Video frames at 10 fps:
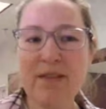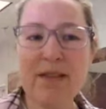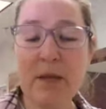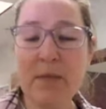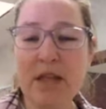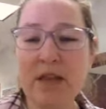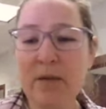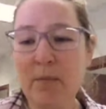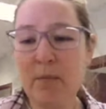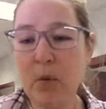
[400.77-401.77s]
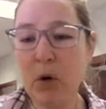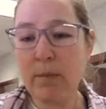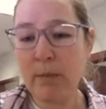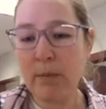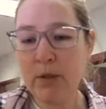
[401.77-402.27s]
something that more
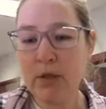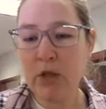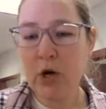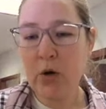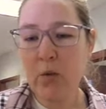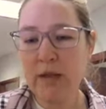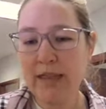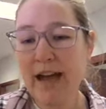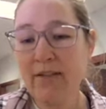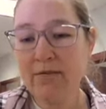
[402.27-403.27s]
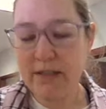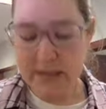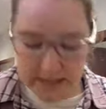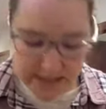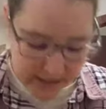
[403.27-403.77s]
people know what that
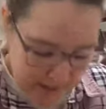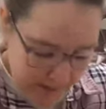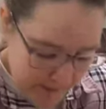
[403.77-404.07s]
feels like,